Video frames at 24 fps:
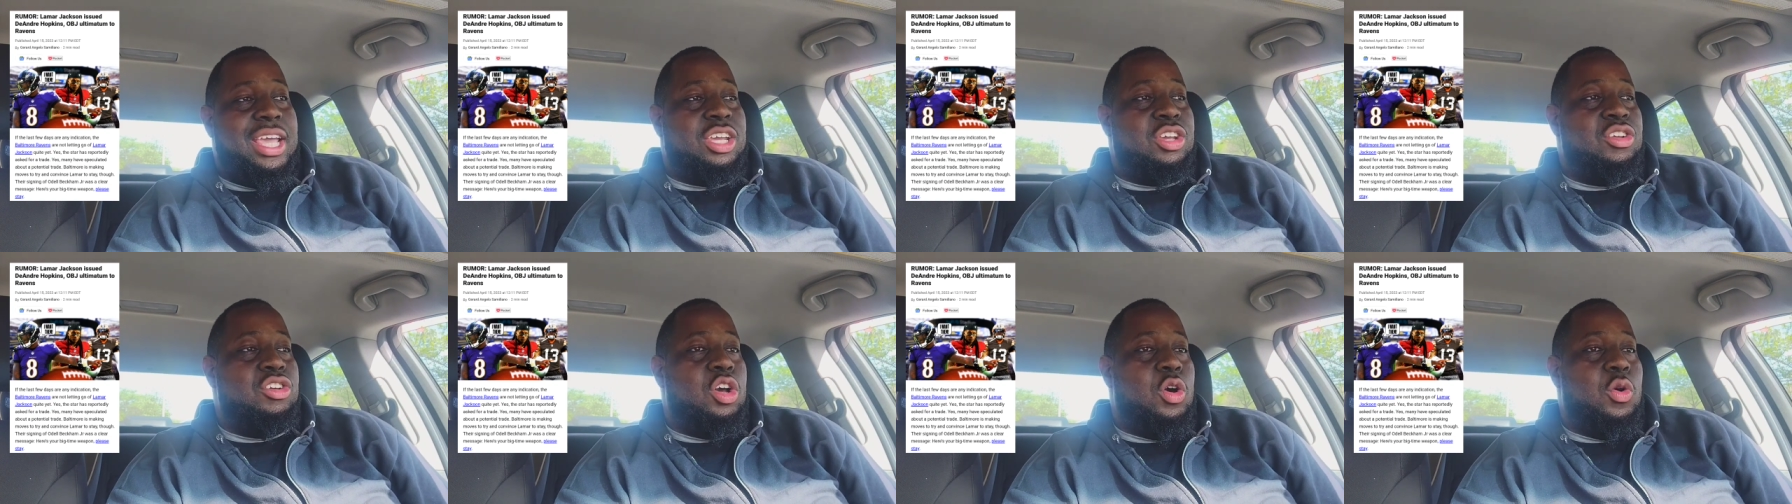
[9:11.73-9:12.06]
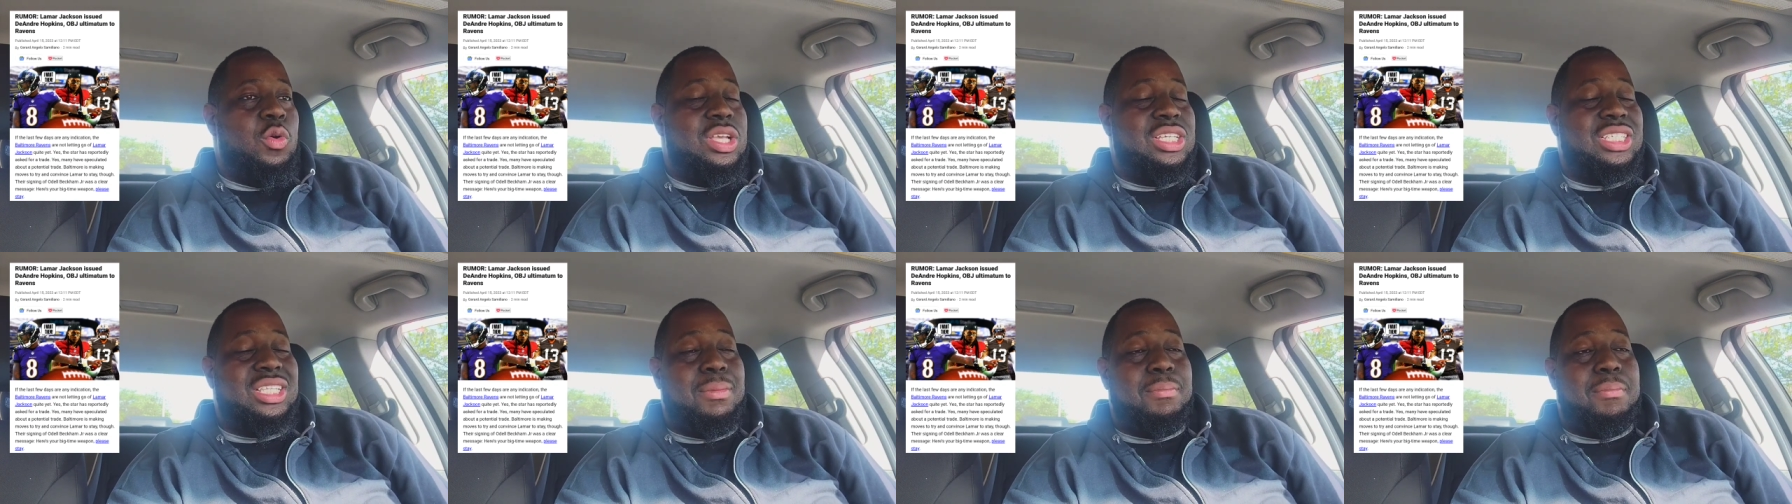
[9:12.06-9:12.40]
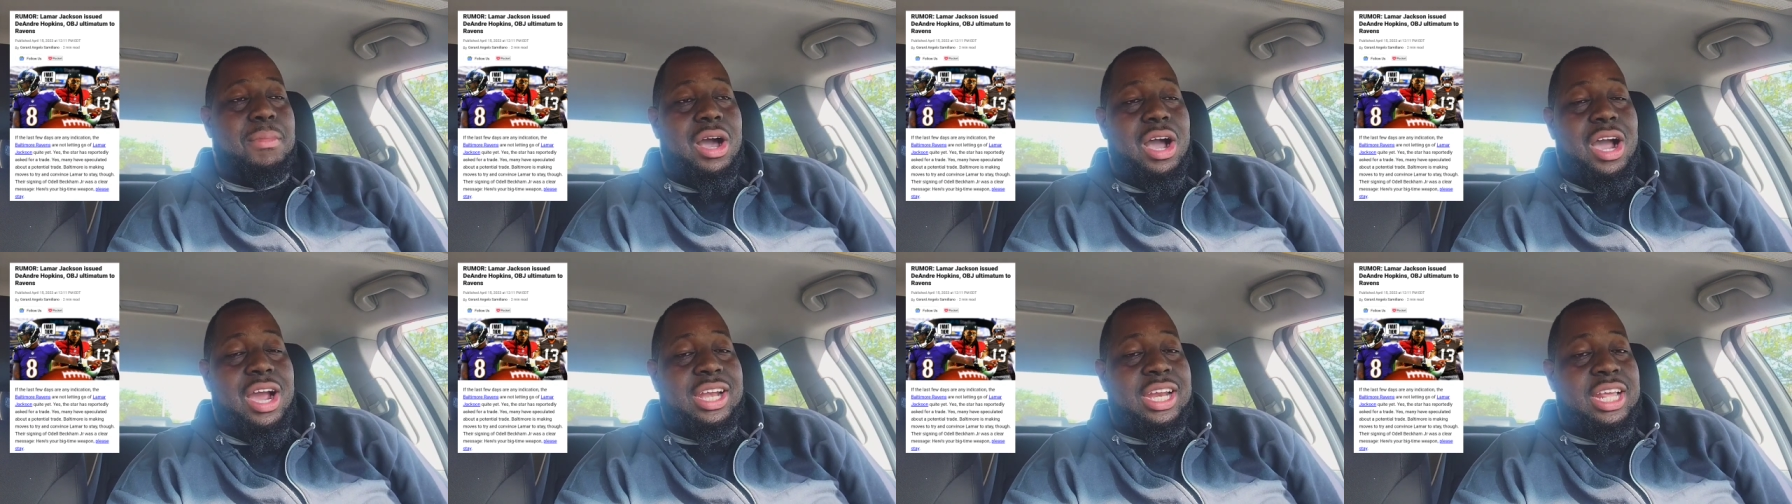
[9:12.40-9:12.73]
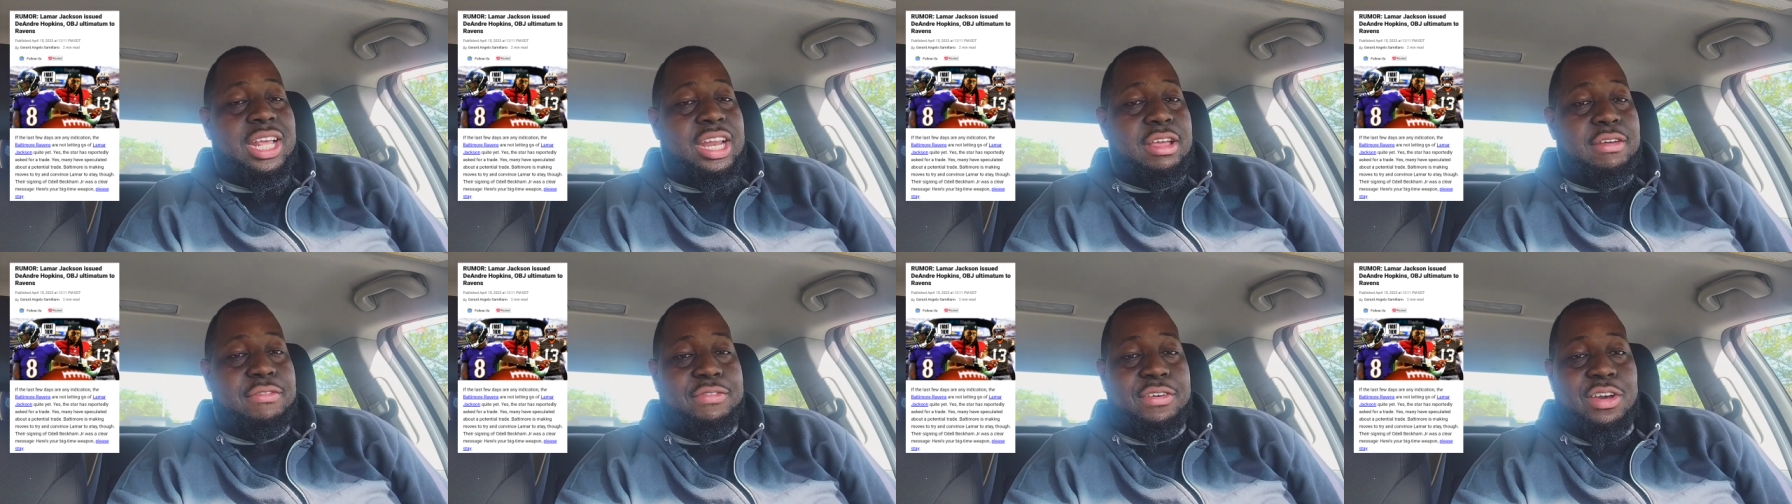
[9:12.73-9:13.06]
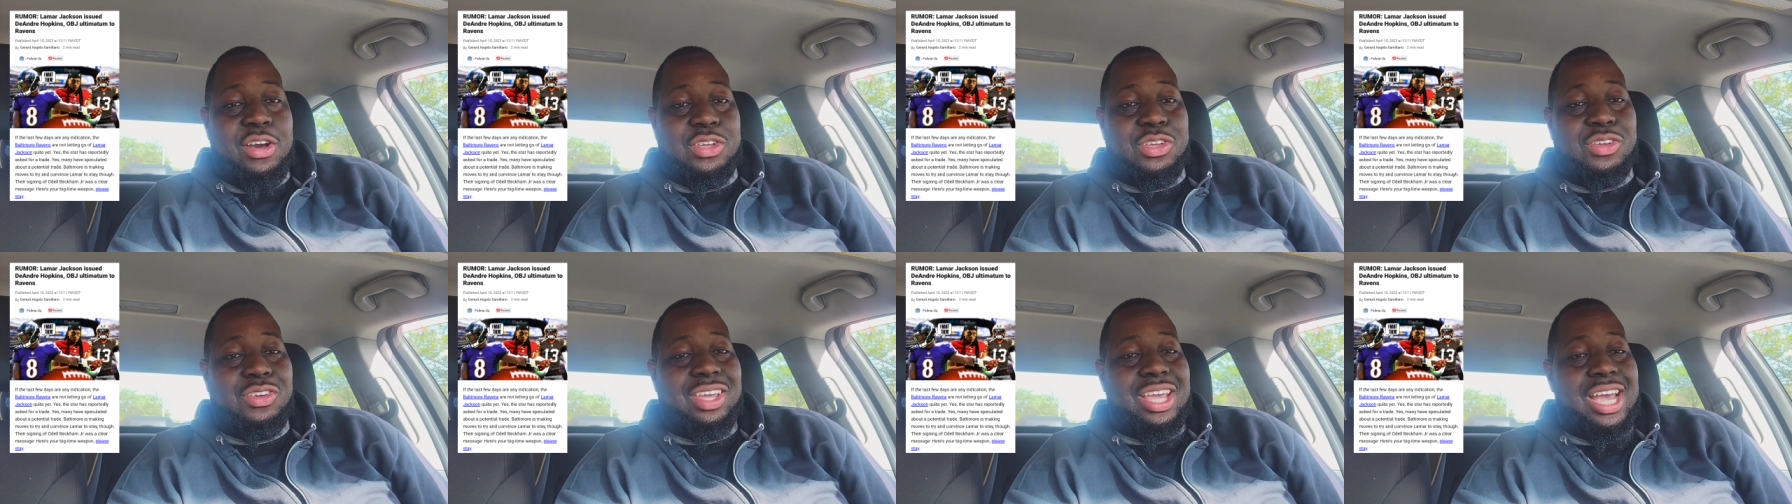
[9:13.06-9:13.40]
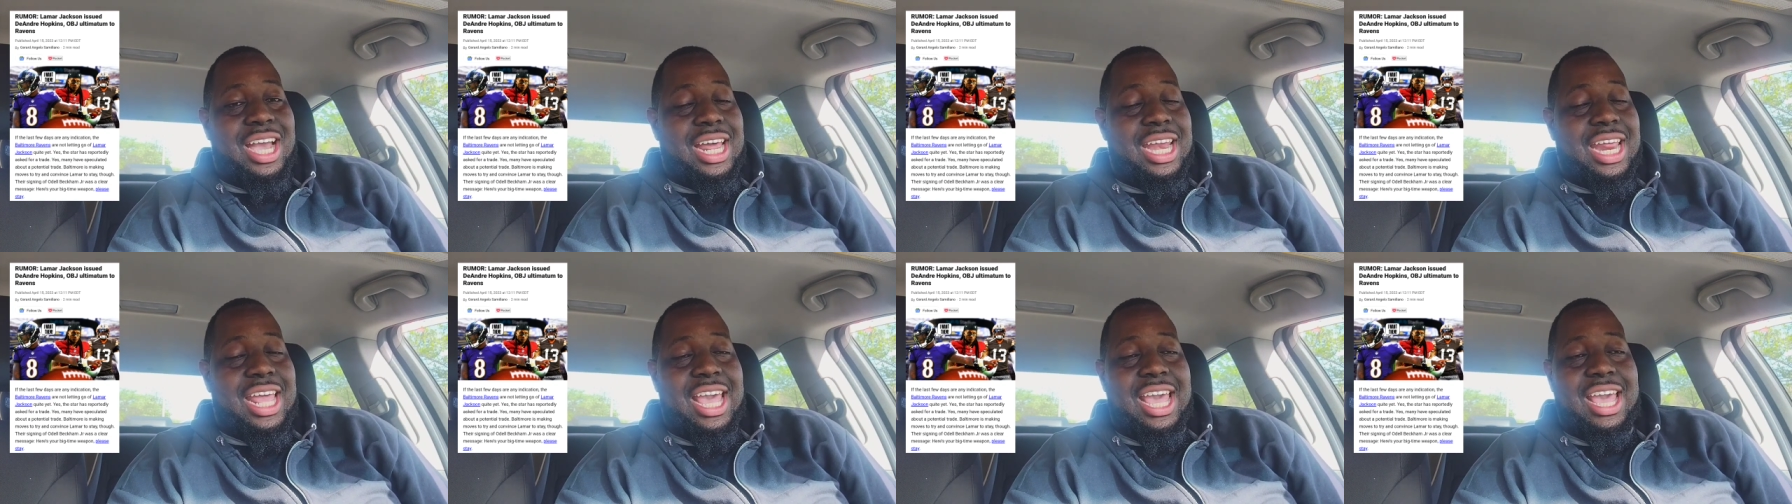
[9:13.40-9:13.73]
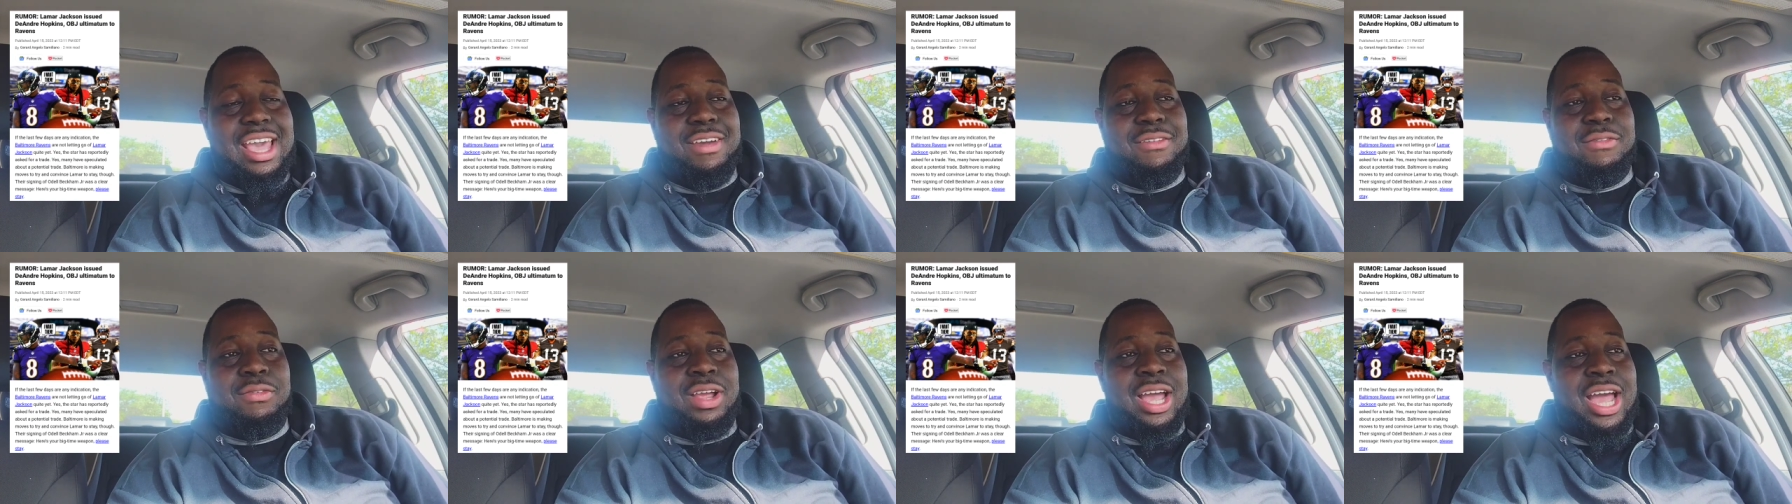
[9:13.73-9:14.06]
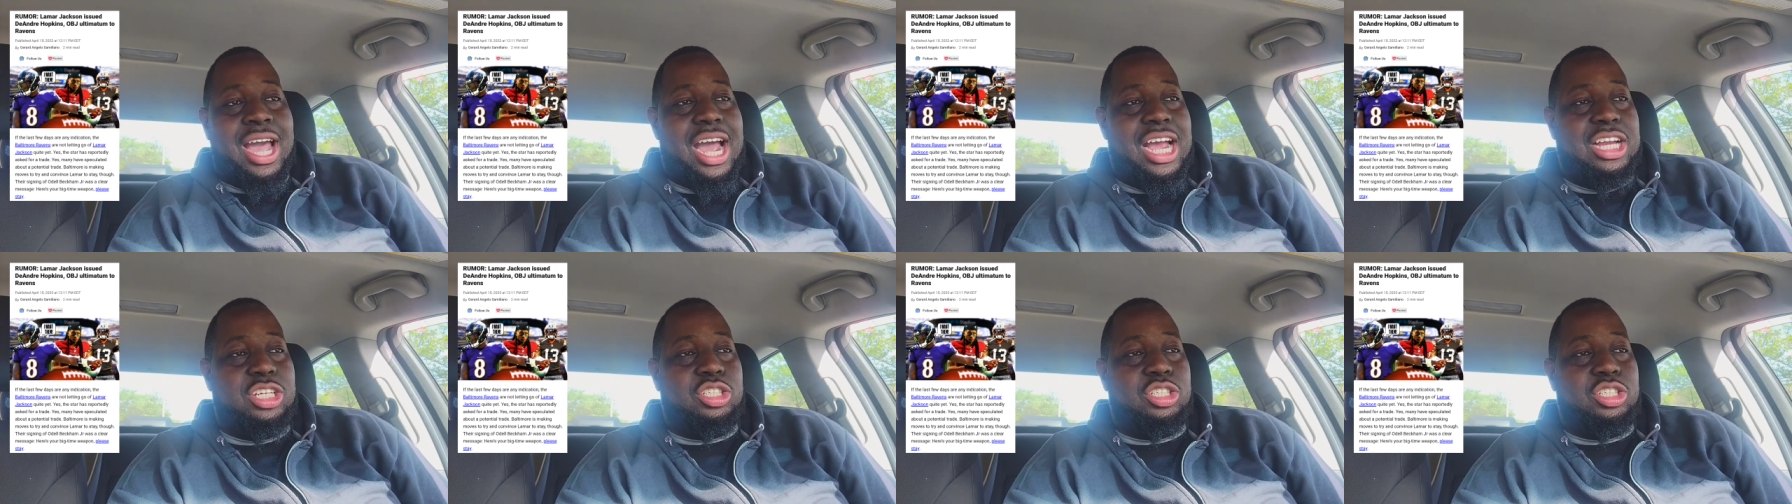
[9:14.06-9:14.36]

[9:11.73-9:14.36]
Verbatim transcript: You know, it's the modern NFL. You got to have guys,